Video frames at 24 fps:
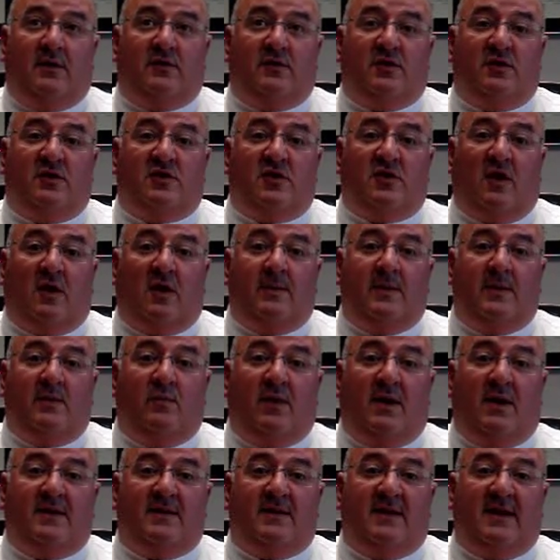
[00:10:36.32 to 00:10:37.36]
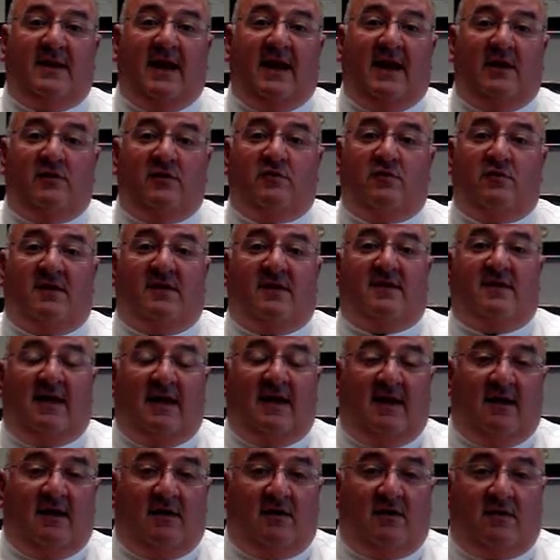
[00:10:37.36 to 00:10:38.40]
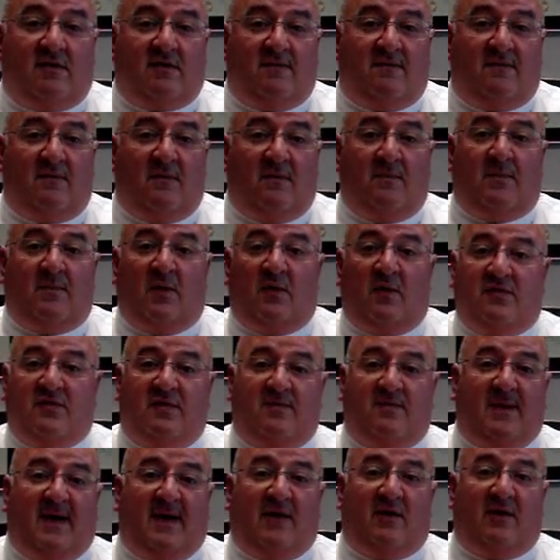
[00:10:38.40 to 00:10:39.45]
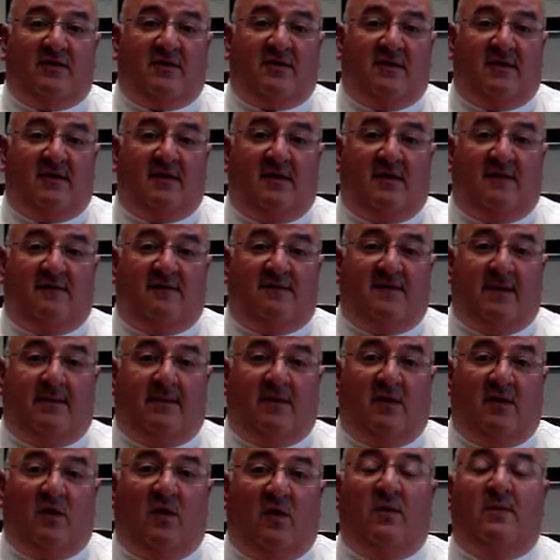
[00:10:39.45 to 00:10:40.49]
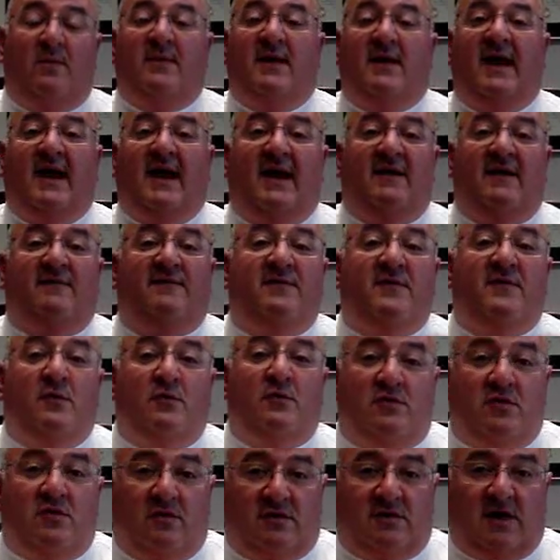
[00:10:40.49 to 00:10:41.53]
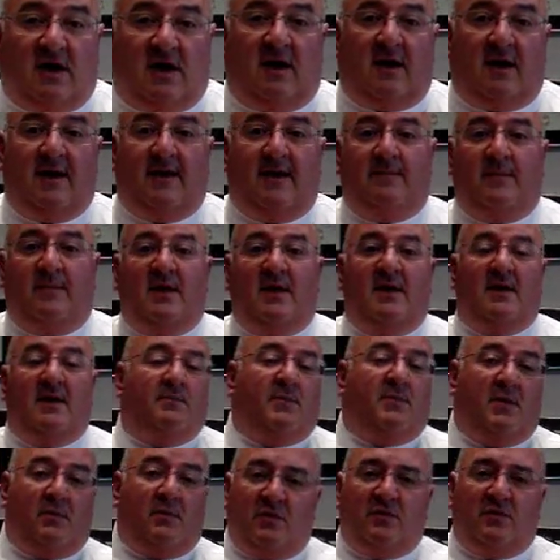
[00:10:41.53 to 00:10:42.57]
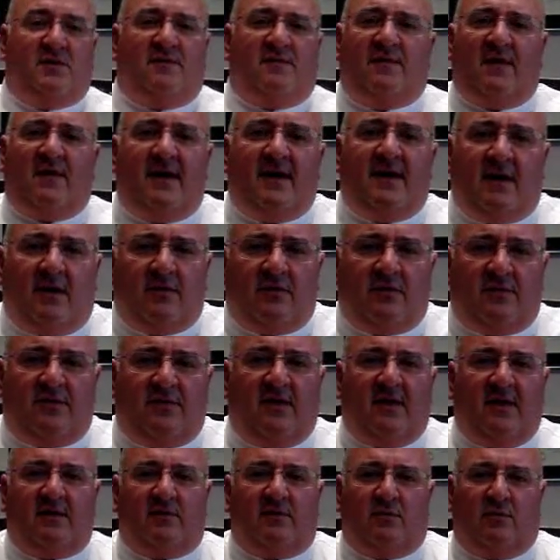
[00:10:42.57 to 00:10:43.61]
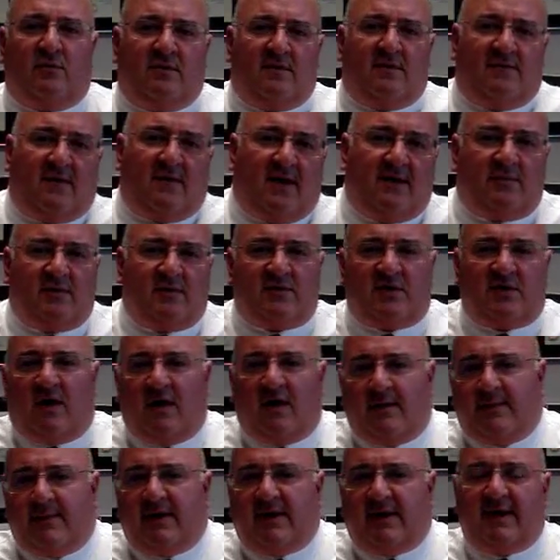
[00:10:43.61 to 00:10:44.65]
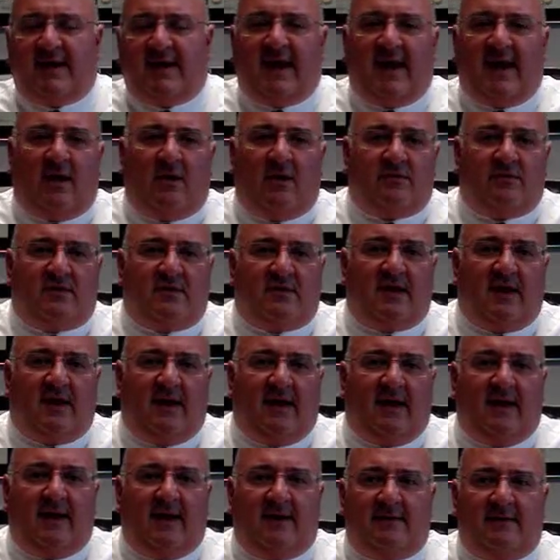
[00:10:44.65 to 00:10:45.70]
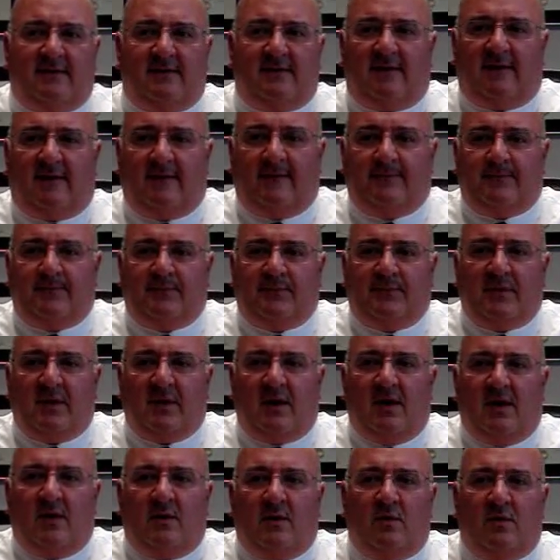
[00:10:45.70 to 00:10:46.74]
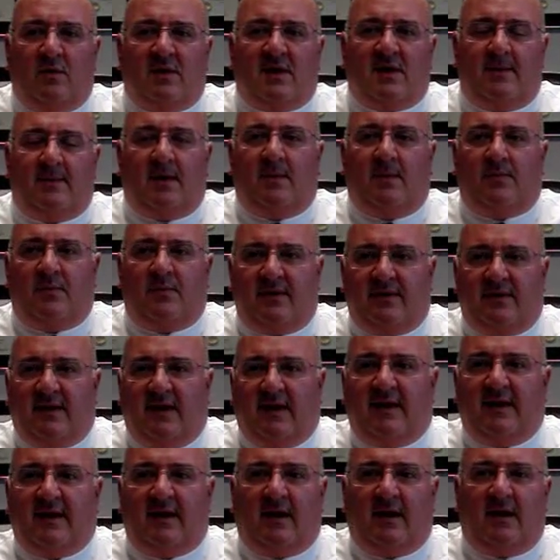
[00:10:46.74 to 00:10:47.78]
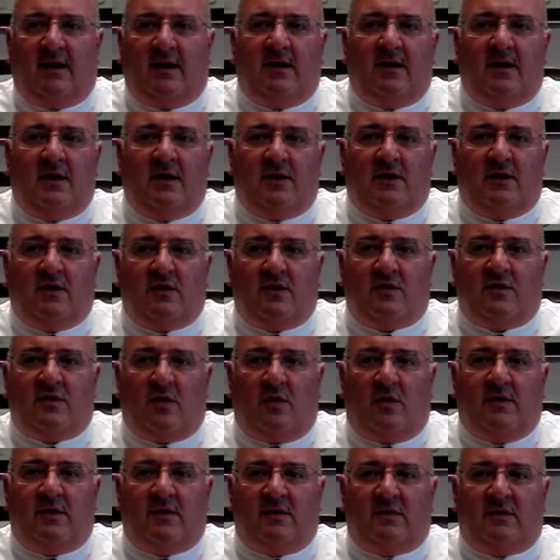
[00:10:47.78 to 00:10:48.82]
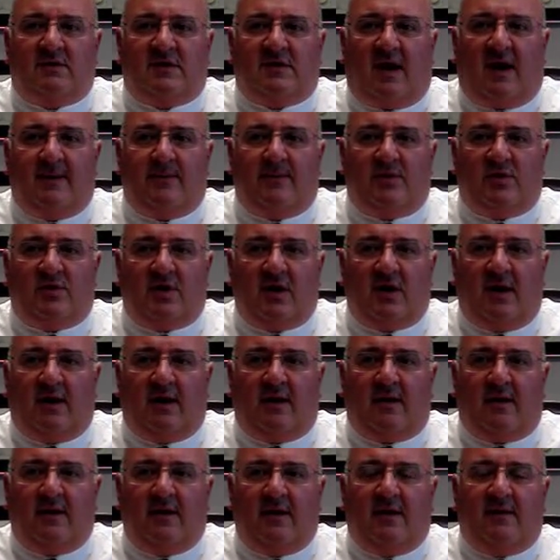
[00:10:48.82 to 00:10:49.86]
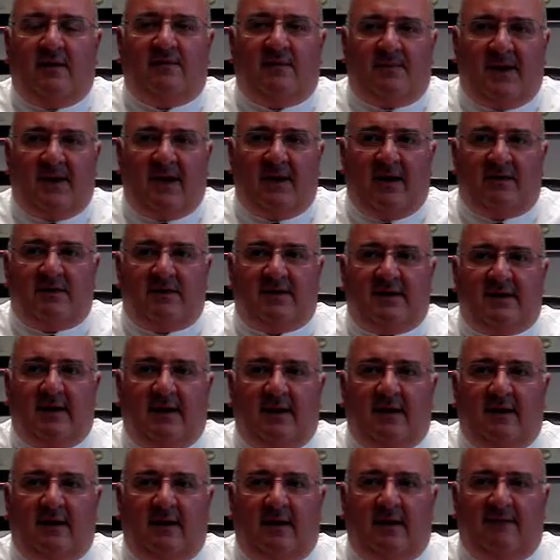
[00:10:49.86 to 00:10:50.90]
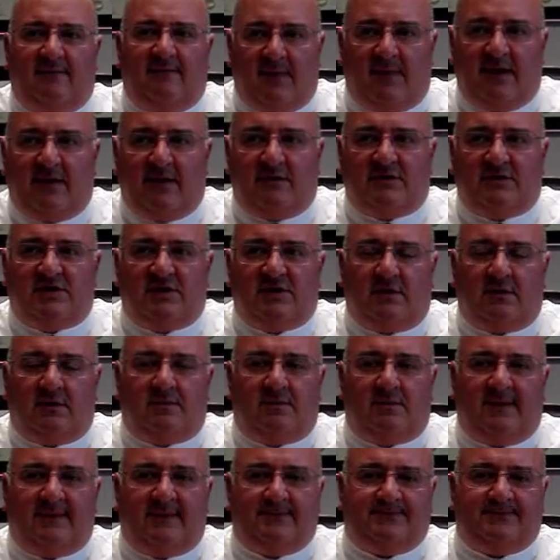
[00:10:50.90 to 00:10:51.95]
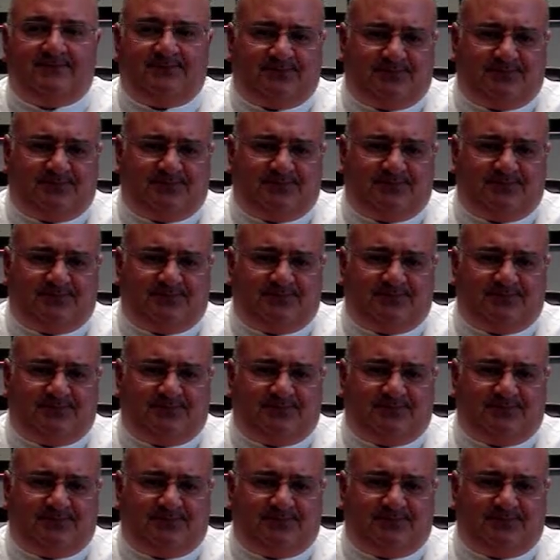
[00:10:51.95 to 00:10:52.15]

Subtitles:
determine what the interest is for both spouses in the family home at a future time. But we'll divide other things. We'll divide retirement accounts, and we'll come up with a custodial timeshare for parenting of minor children.